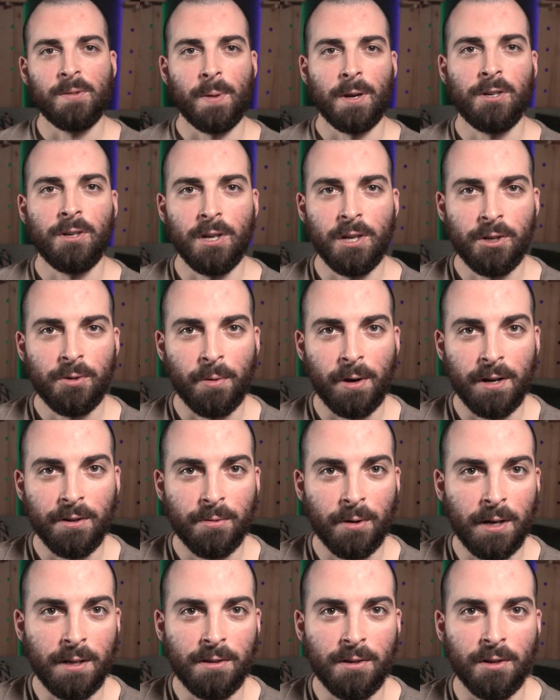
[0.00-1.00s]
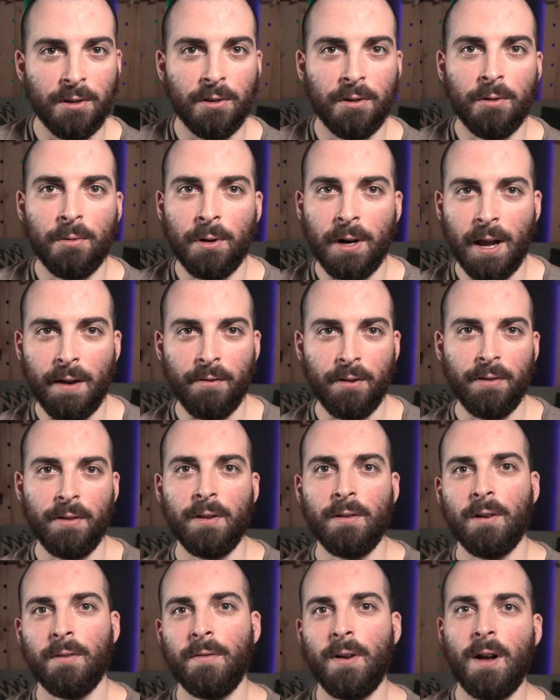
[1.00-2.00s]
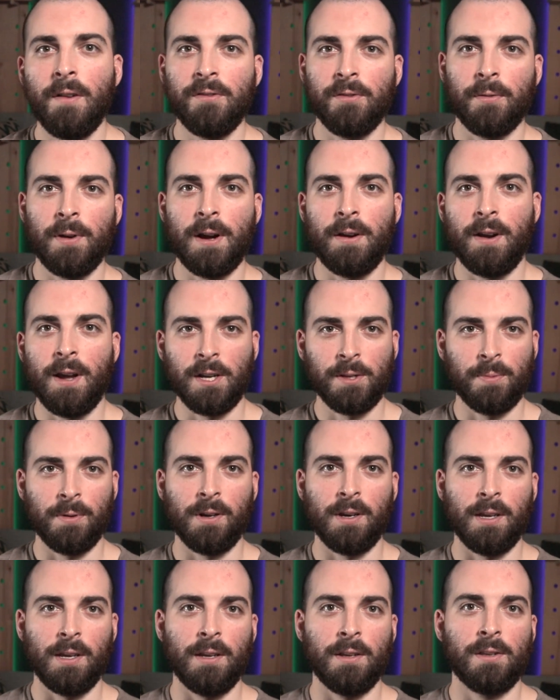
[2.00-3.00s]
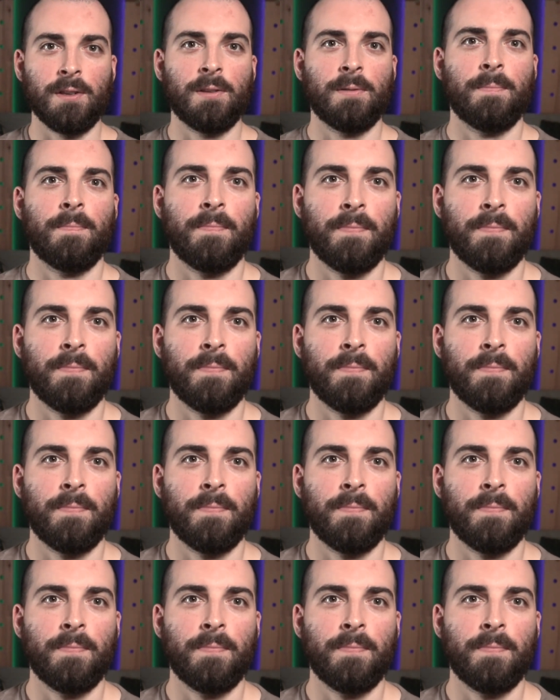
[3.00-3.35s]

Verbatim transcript: especially in twenty twenty-two when everything revolves around expertise.